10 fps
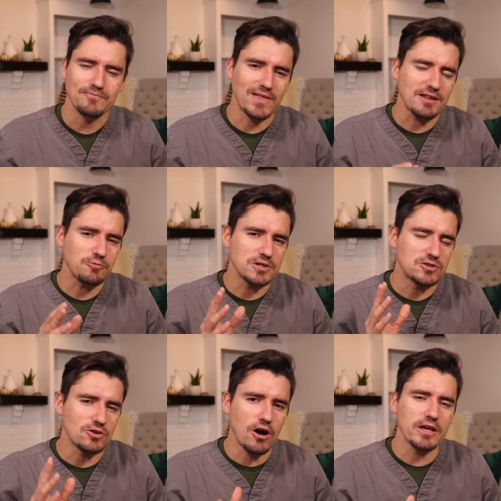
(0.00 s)
that's what the
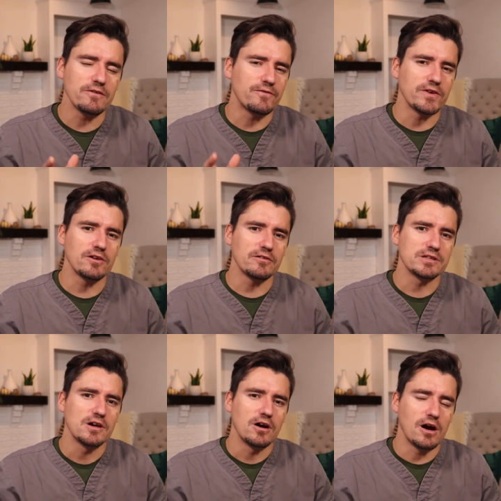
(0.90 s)
doggy feels
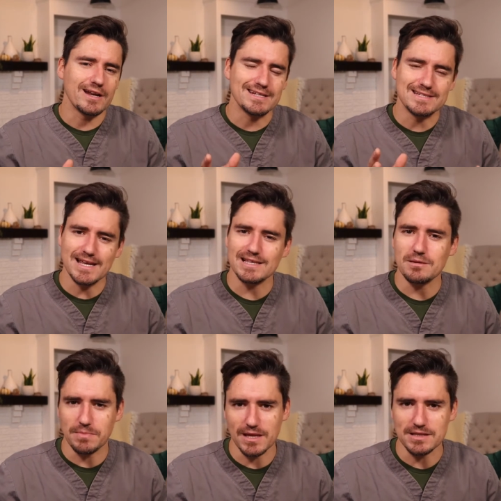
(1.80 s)
on a daily
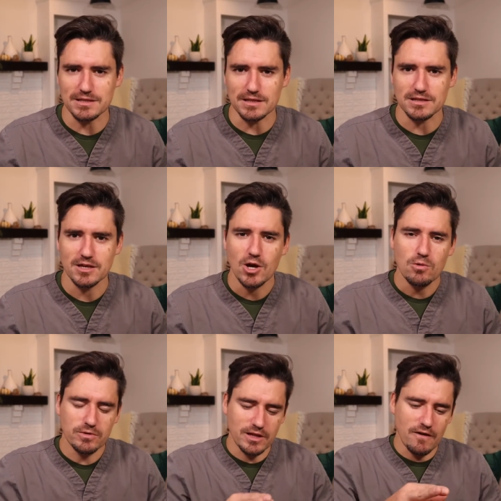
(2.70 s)
basis.
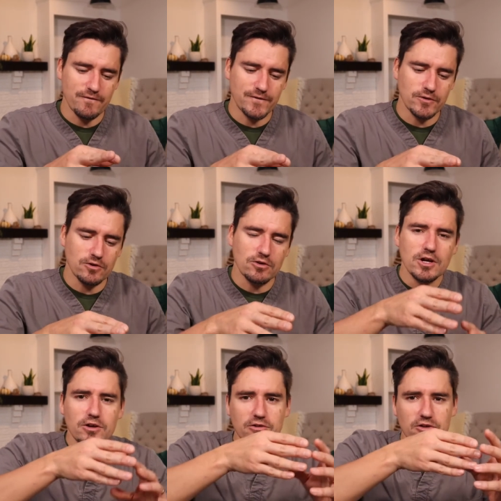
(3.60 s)
When that fur
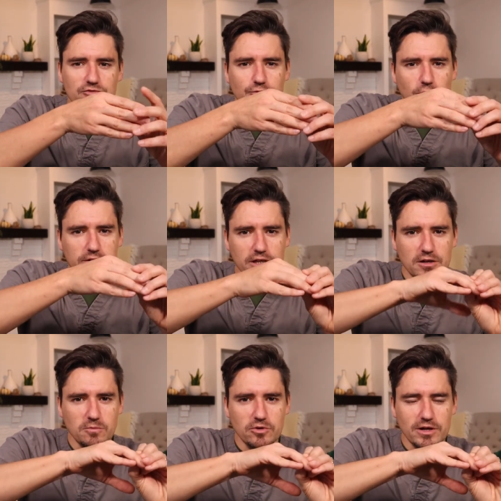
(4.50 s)
is rolled
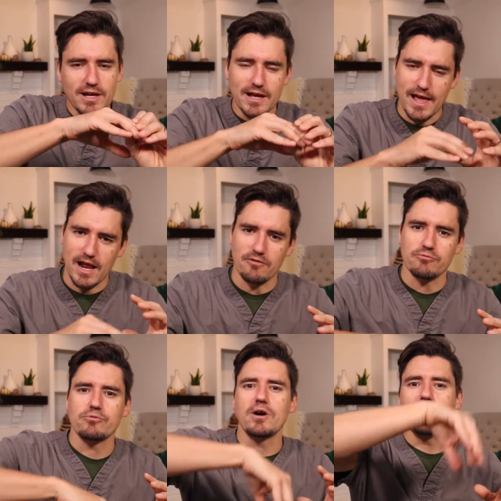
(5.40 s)
inward and it
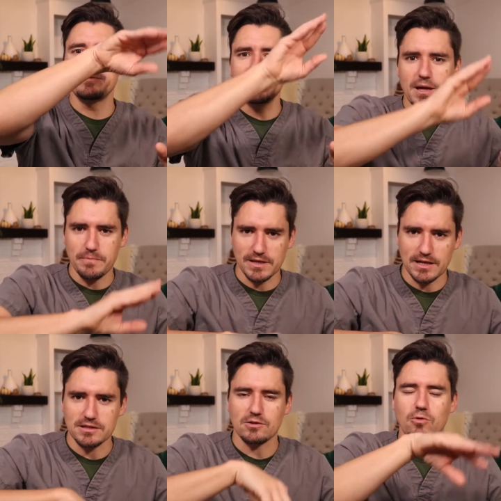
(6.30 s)
rubs up against the